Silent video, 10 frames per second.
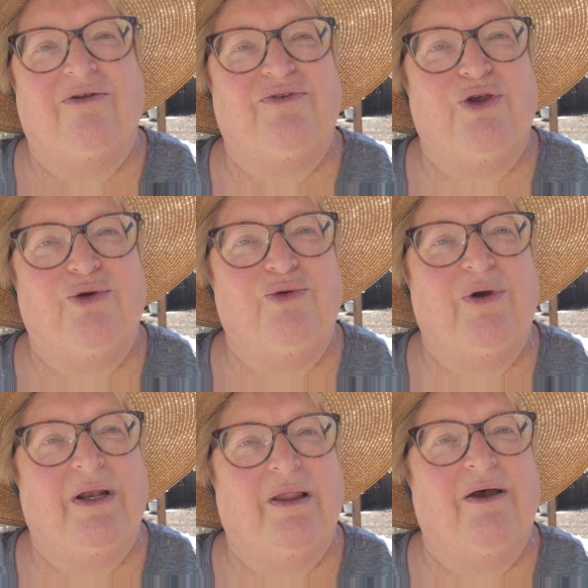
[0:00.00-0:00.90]
of you
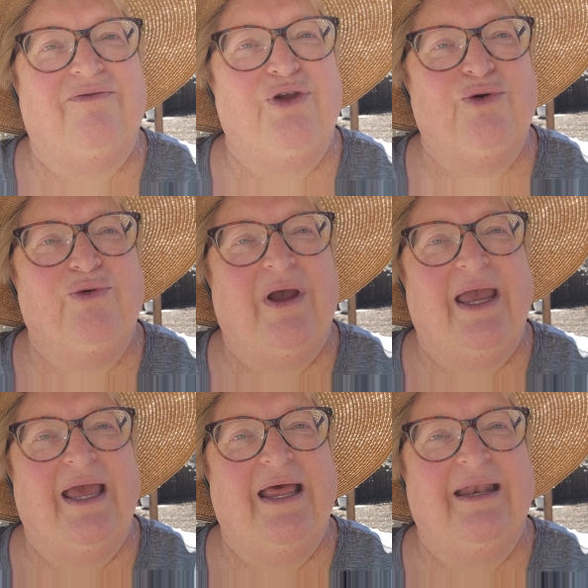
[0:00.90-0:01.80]
and love you,
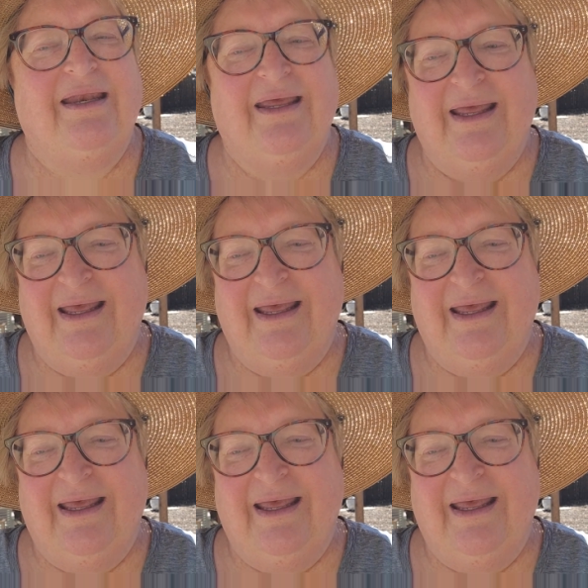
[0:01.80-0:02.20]
and